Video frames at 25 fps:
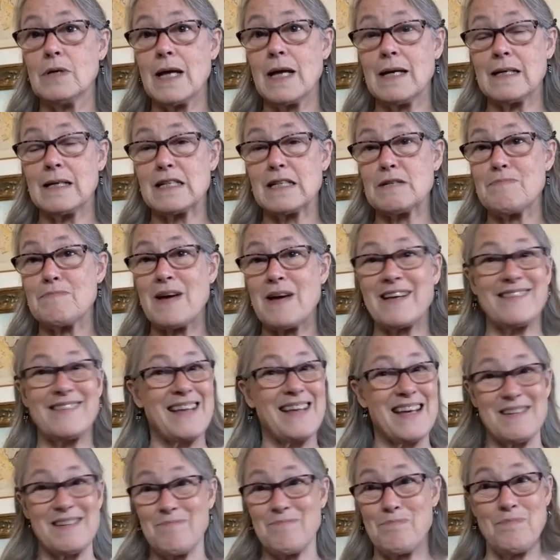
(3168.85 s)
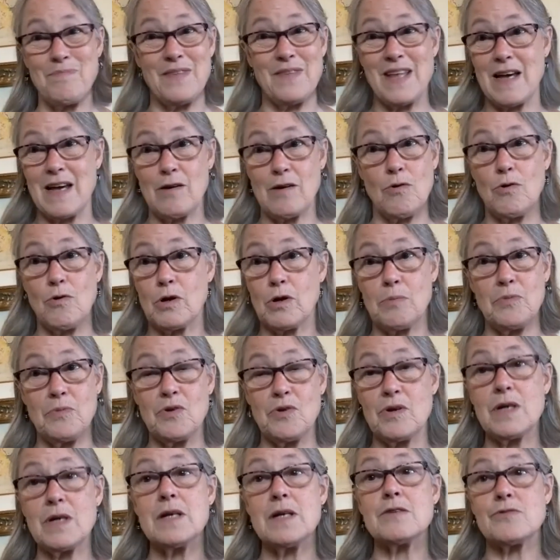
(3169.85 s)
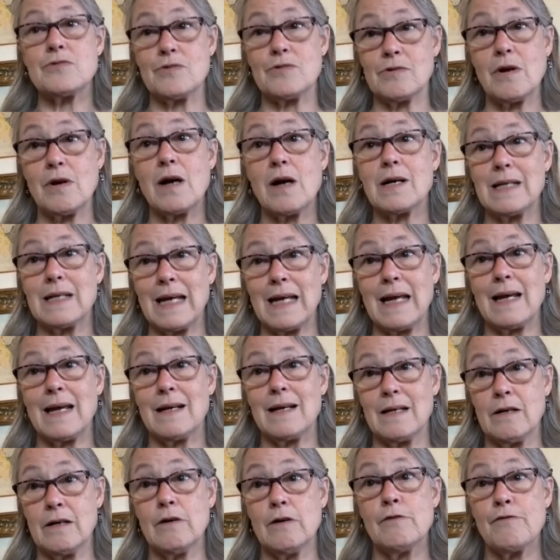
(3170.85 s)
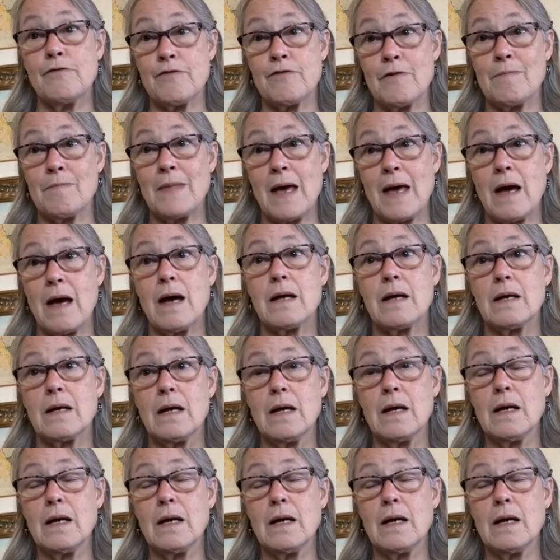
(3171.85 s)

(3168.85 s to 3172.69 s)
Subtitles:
and expect that whole communities are not going to get ill from that.